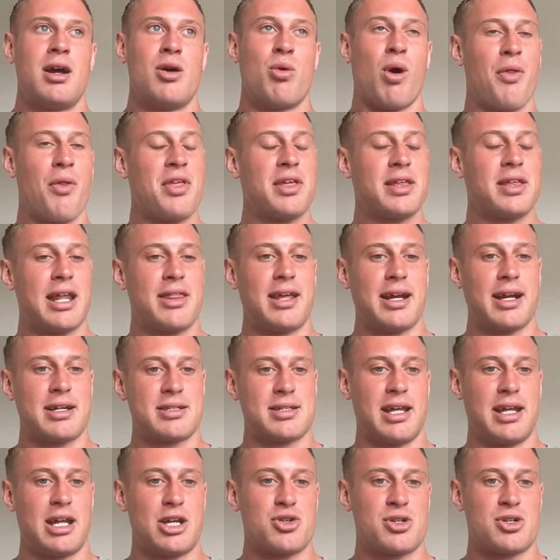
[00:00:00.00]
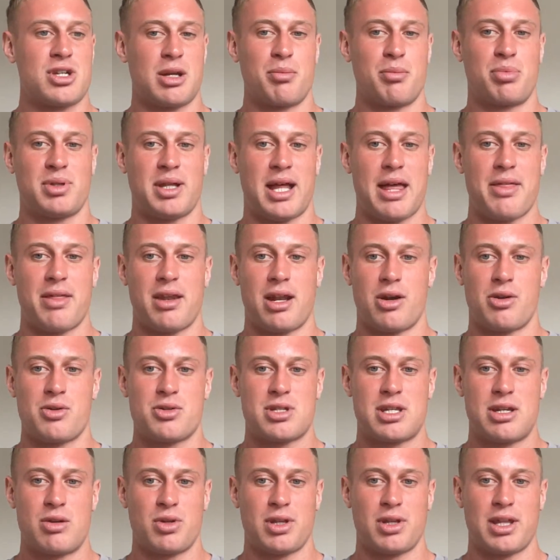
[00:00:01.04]
One thing that I think is an interesting play that I don't
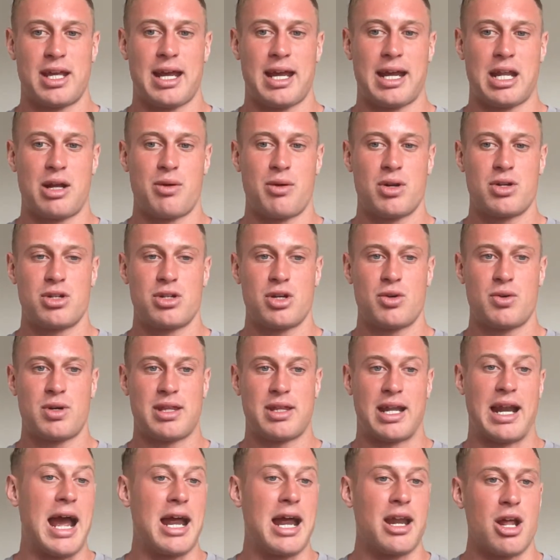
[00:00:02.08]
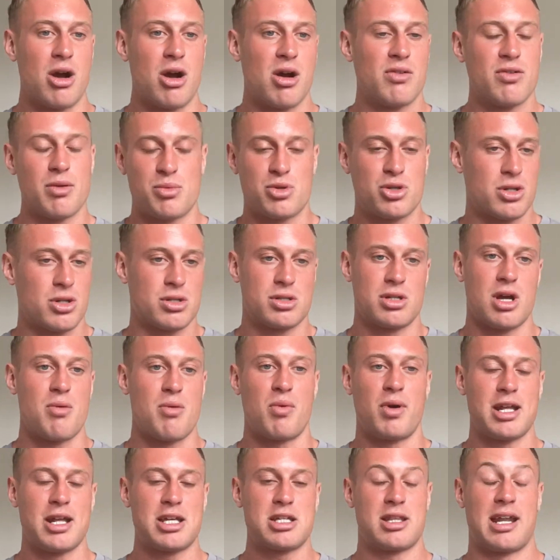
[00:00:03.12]
see really anyone doing that I know of, I'm sure
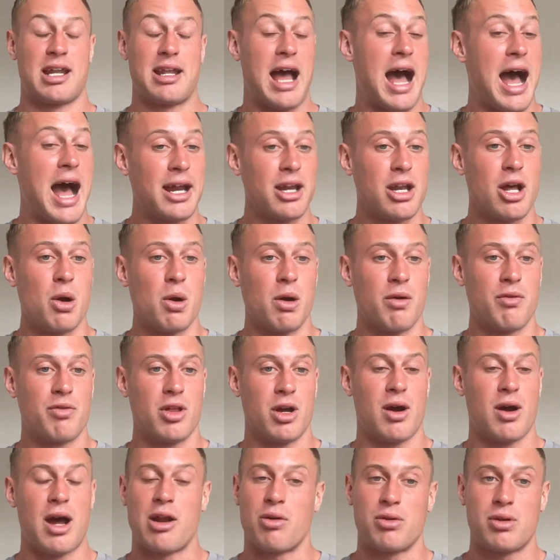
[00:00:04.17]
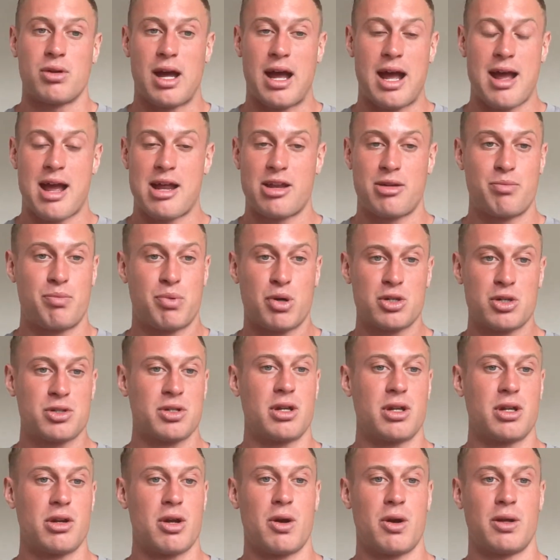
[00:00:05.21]
someone is that I know of though, I
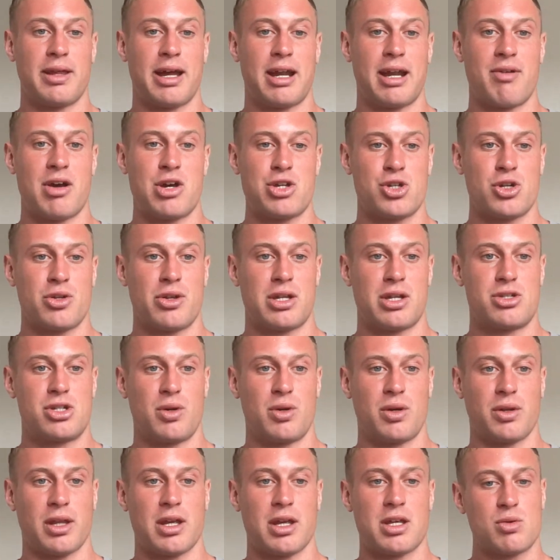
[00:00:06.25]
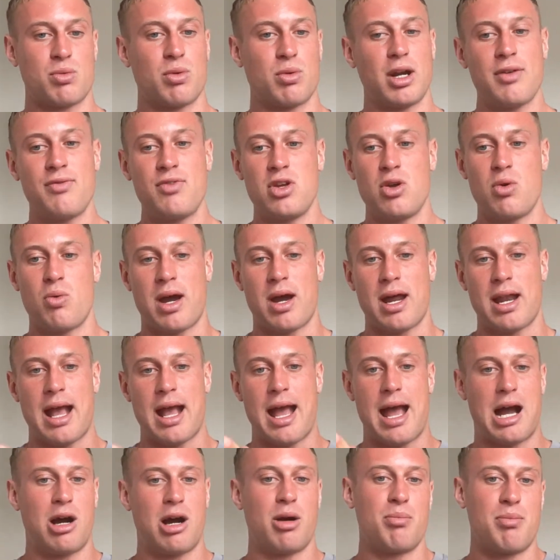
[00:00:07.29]
personally don't know a land investor that's doing this. What if you went
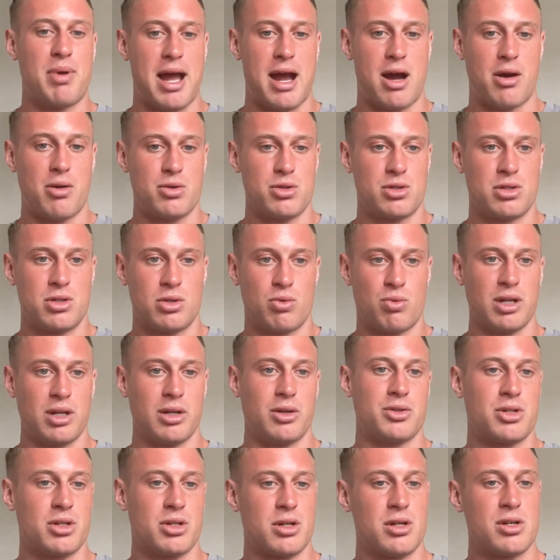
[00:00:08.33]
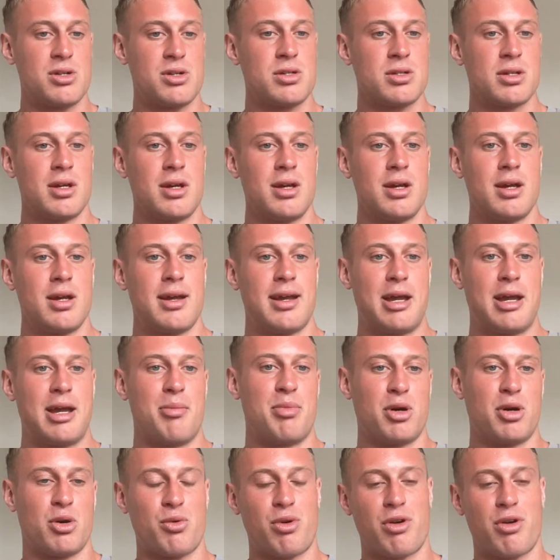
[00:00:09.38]
outbound to realtors and
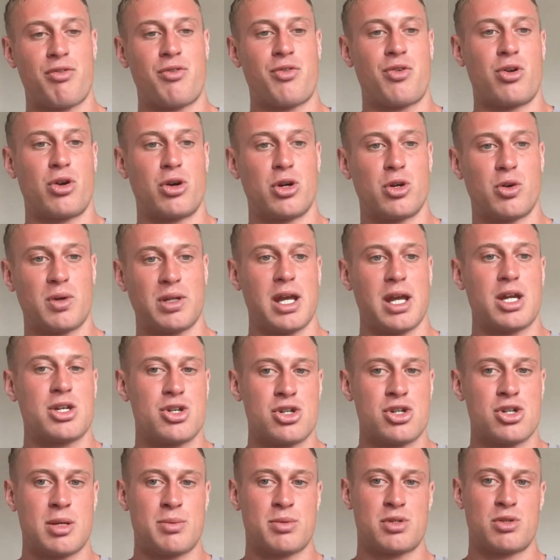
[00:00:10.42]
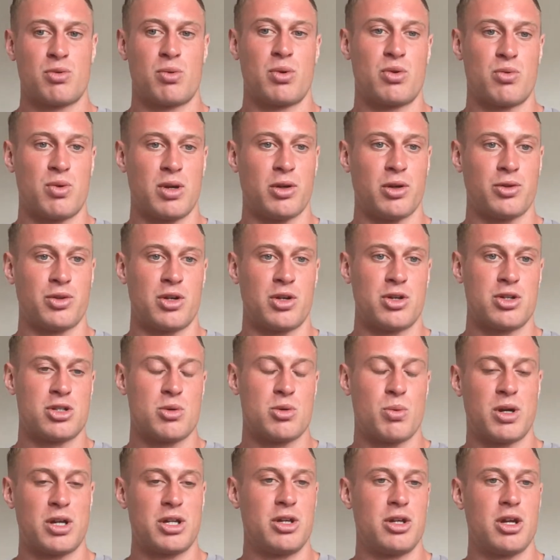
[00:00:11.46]
built referral relationships with
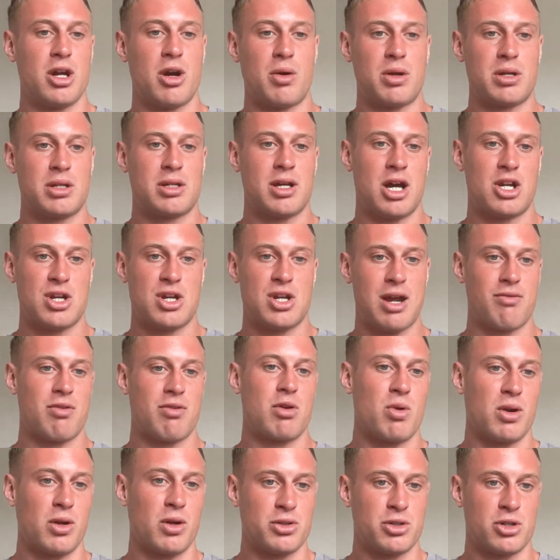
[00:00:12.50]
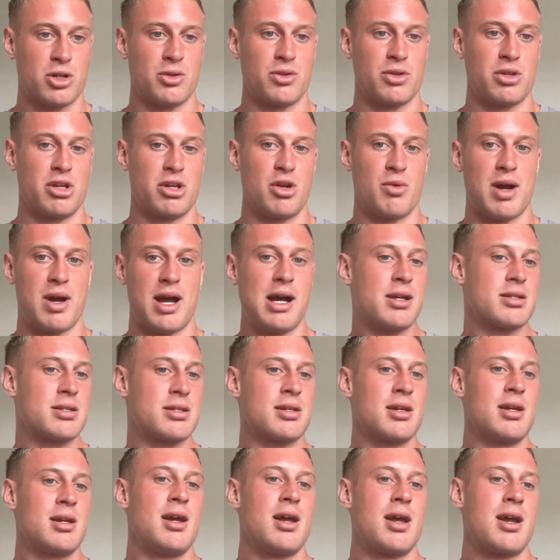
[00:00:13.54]
realtors where you go and touch every realtor in the
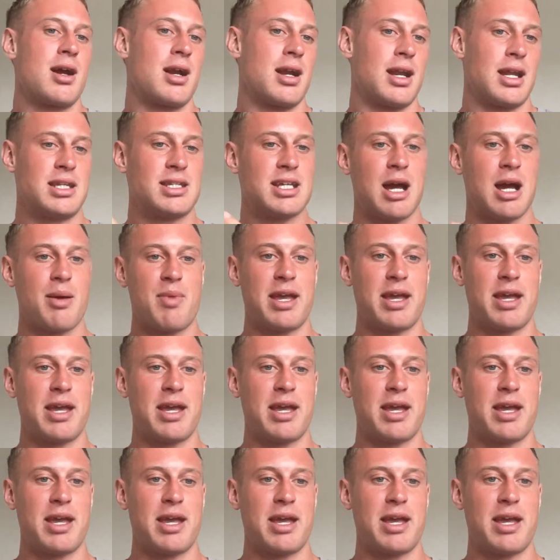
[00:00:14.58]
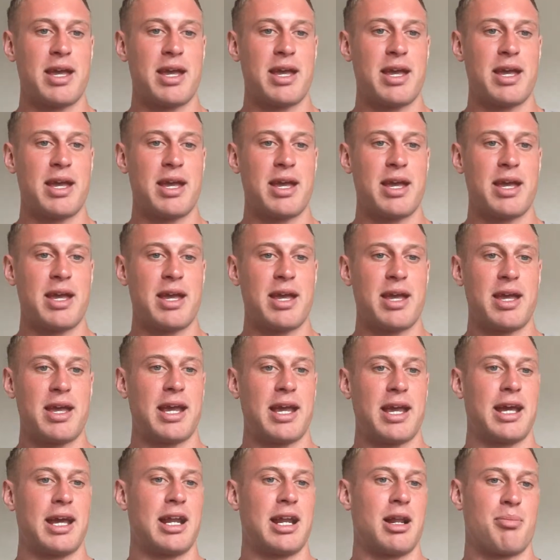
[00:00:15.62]
US And anytime they get a pocket listing or they
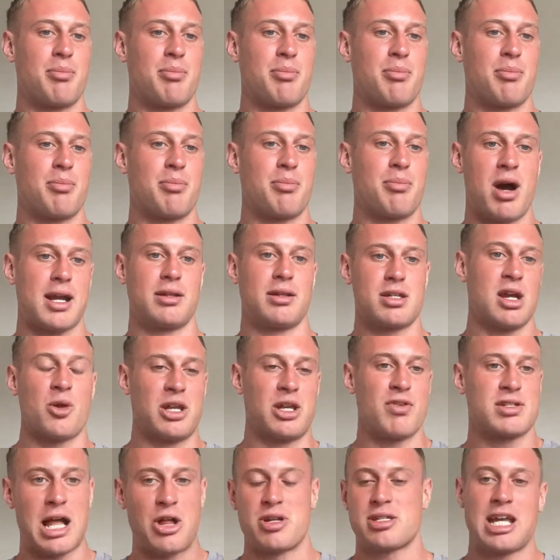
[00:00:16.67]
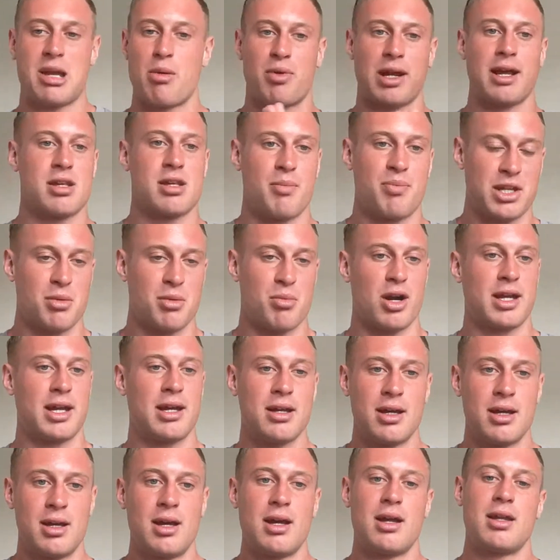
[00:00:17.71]
know of a seller that's thinking about bringing something to
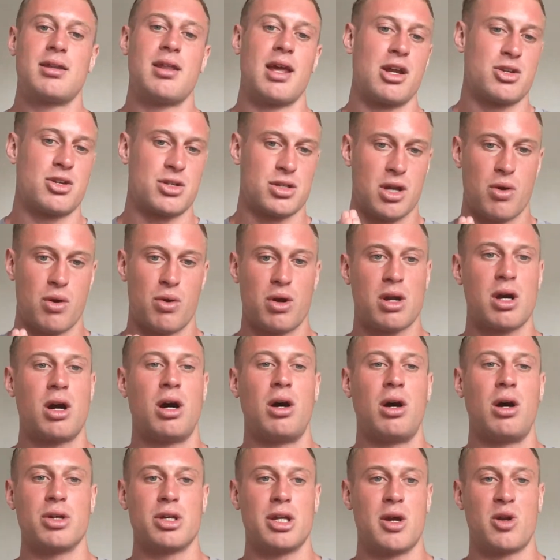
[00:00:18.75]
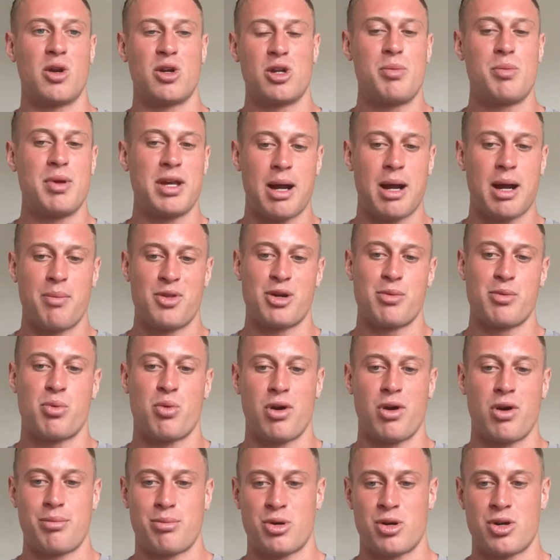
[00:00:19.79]
market, they just go and call you and you
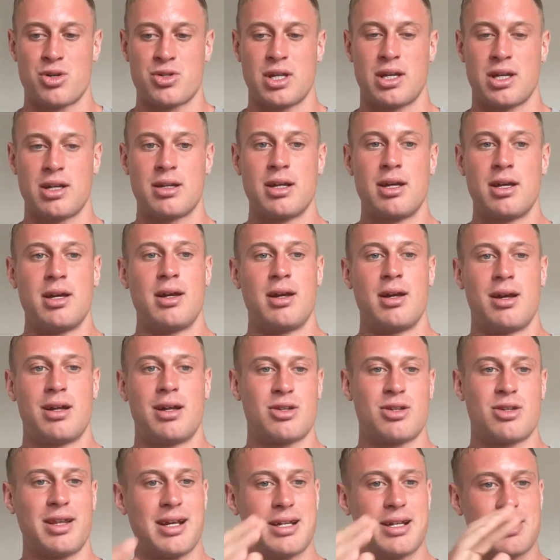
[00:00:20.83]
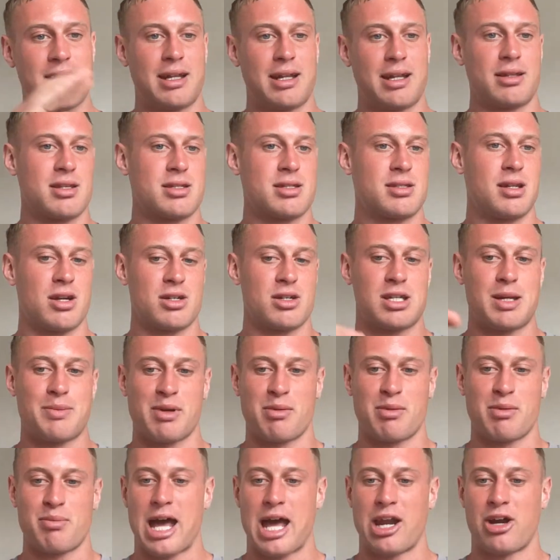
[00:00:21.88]
become their point person. And so I think that's kind of like the
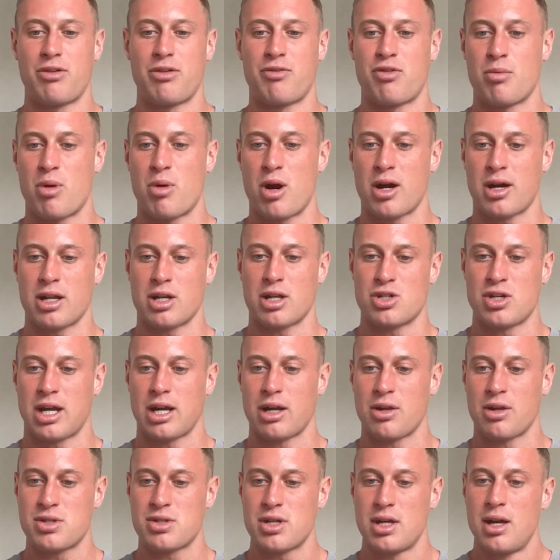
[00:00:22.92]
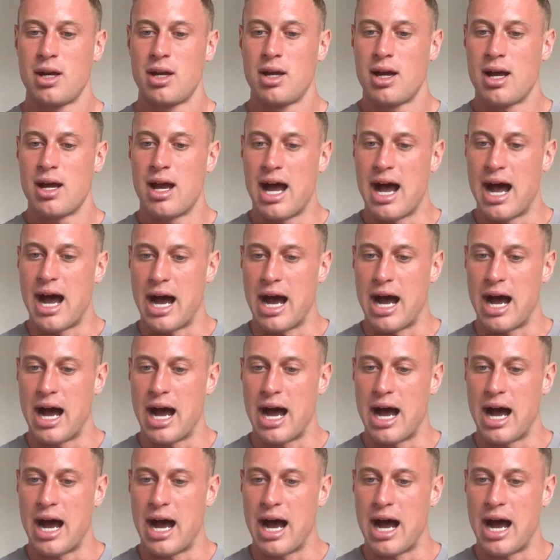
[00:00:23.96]
stair-stepping pattern for marketing channels.